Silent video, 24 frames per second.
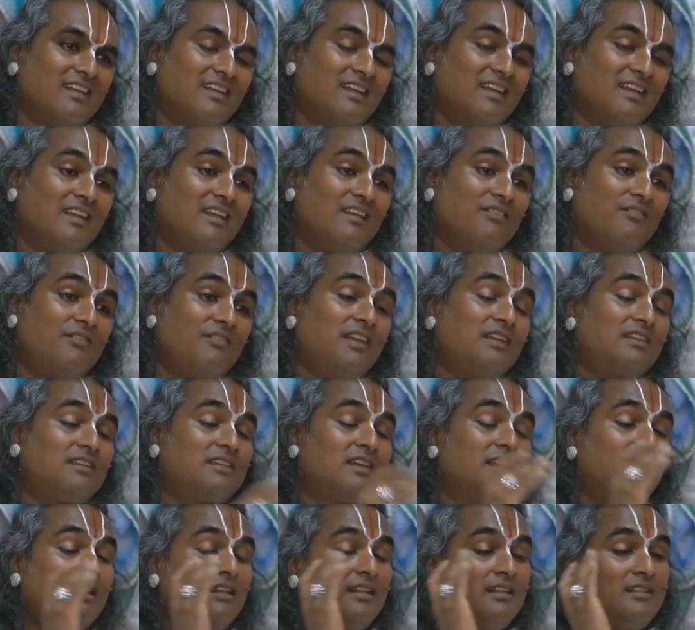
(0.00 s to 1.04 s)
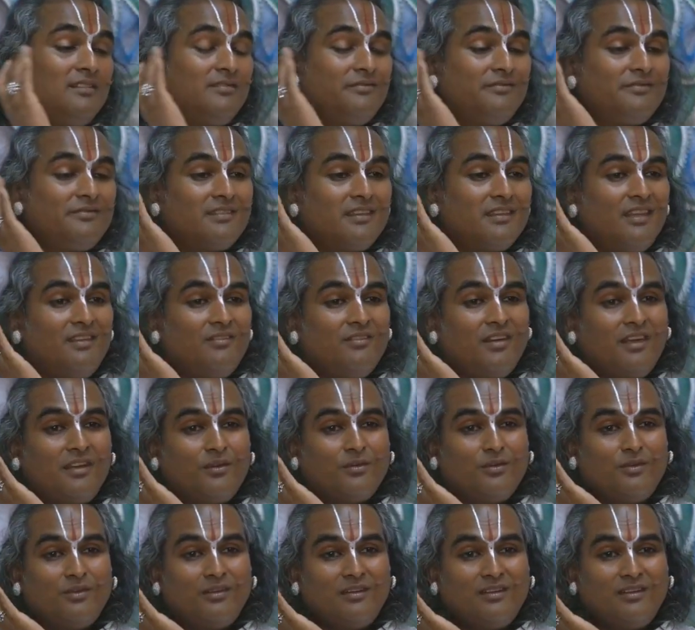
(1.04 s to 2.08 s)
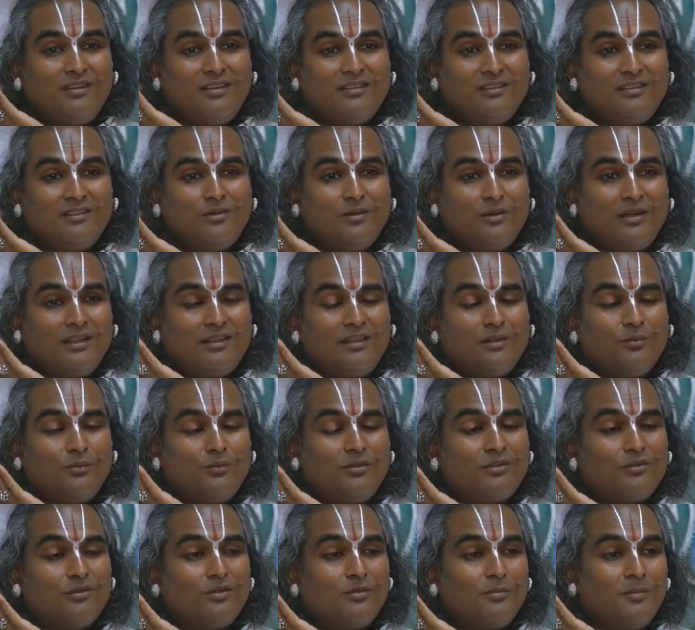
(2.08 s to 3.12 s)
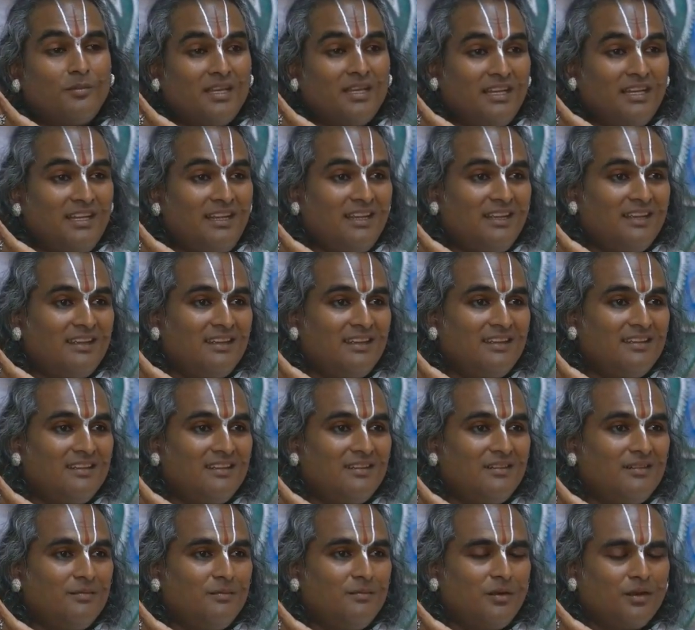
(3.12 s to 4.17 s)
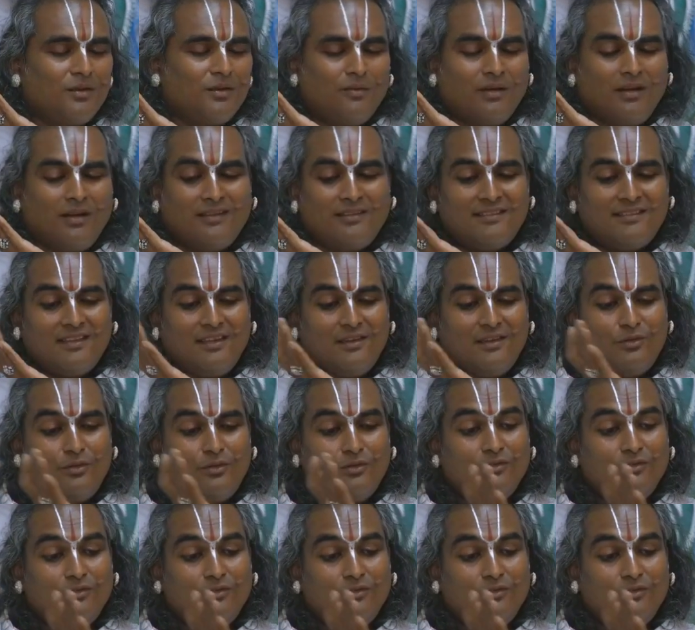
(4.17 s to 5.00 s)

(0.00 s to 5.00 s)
Vitthala in Vaikuntha, together with Rukmini, Bhagavan said to